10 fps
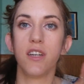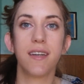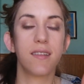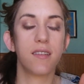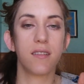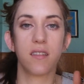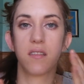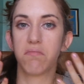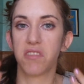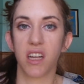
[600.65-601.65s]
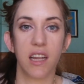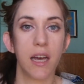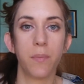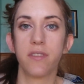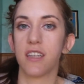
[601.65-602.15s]
cheeks to
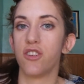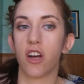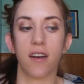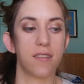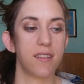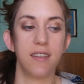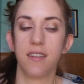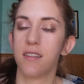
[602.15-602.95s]
lips, it just